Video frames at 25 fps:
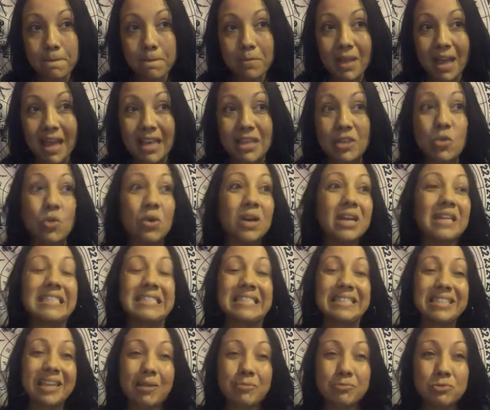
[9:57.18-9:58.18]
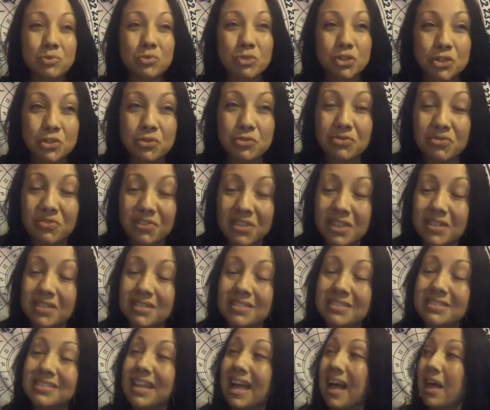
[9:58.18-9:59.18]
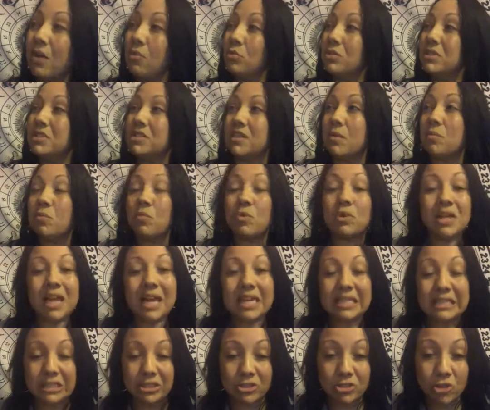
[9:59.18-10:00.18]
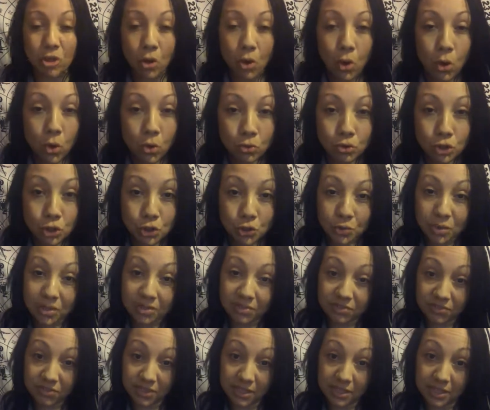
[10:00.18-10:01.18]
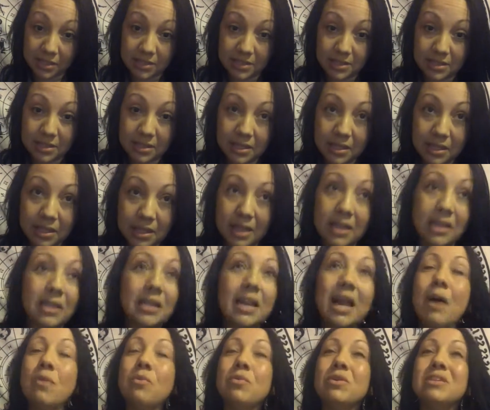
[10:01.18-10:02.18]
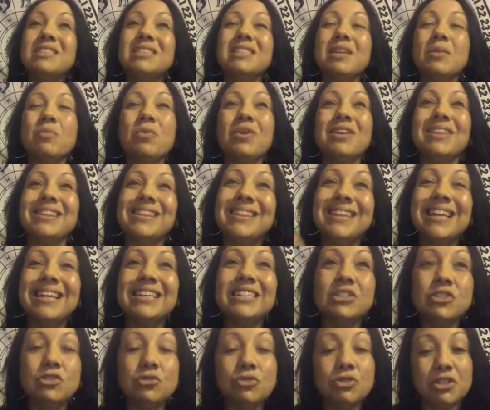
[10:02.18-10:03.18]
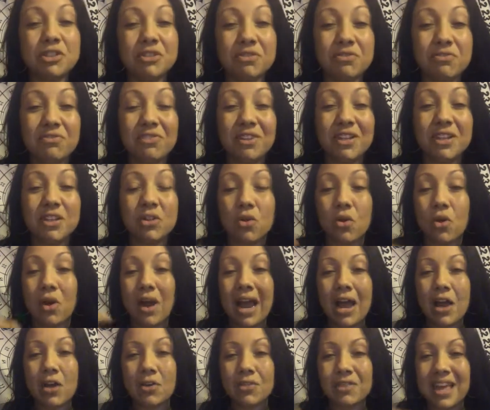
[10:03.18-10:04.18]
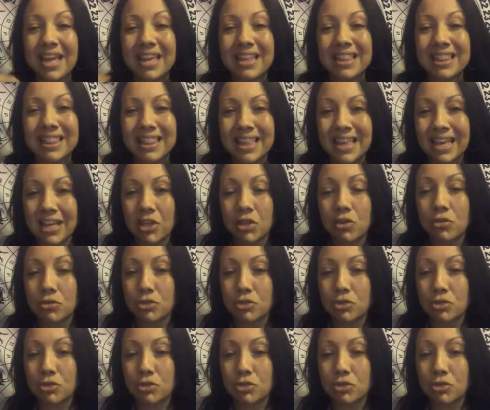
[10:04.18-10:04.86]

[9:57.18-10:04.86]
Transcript: and you accept what you feel, not what someone has told you to feel. not what someone thinks you should feel or how they think you